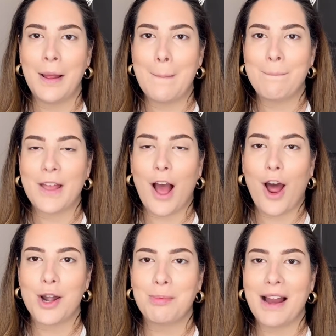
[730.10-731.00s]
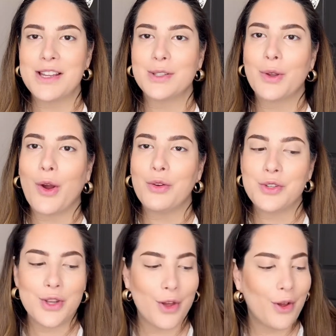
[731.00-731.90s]
hard place to
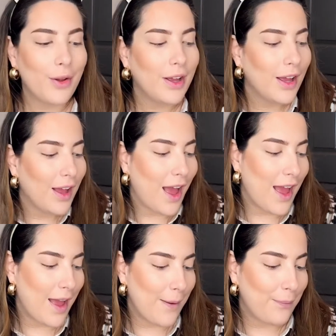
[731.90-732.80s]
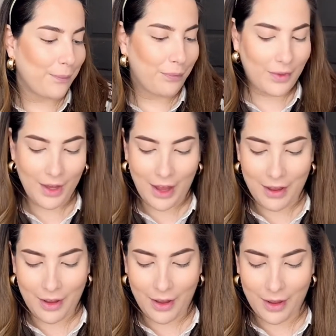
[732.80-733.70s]
contour.
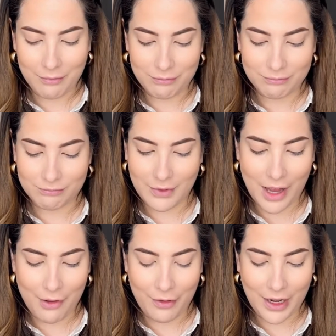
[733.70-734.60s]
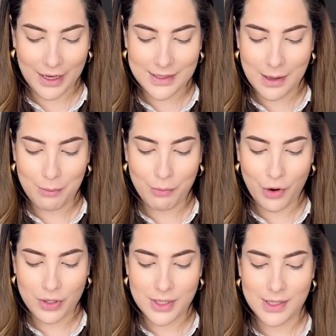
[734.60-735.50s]
I feel like some
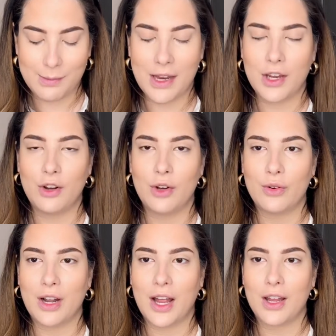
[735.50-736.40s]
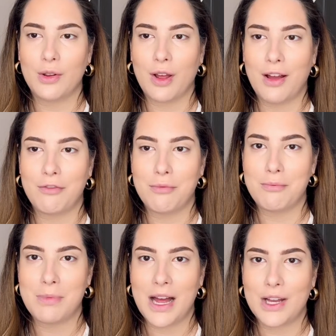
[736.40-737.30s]
bronzers make you look like you have
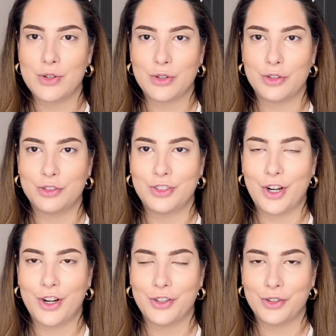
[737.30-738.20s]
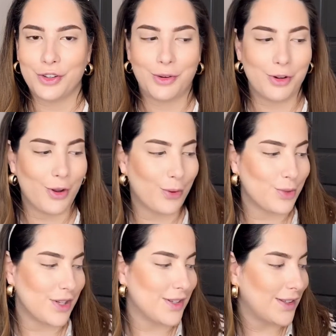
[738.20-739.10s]
mud or dirt on your nose
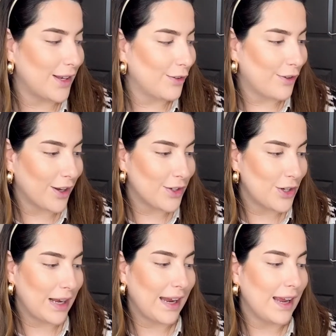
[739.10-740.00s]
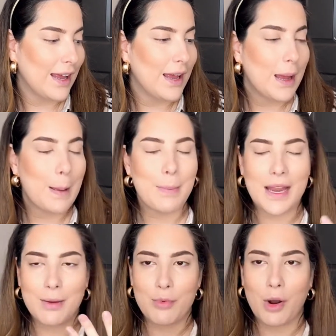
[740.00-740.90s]
instead of actually being
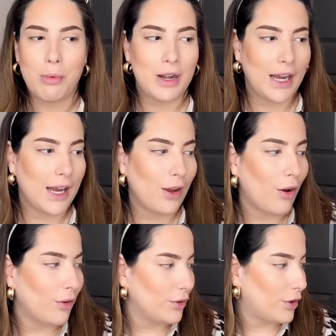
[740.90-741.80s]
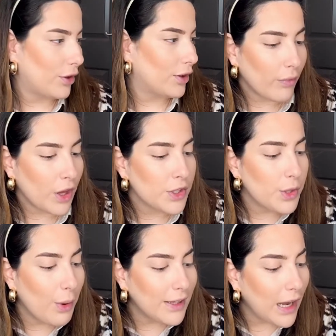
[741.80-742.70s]
properly contoured. So
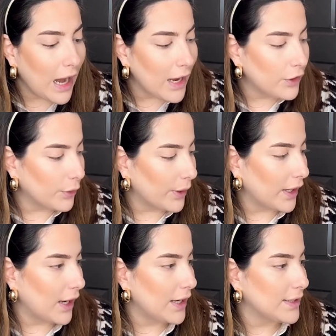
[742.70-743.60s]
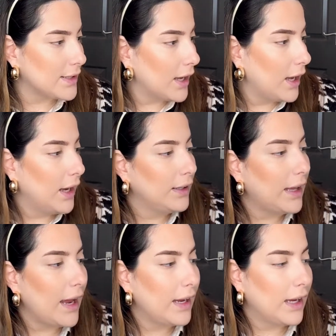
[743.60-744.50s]
what I like doing is
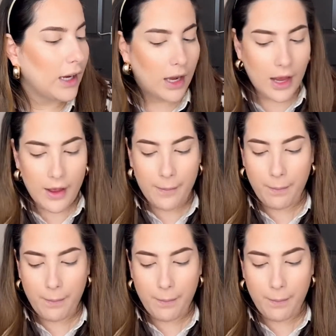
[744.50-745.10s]
taking a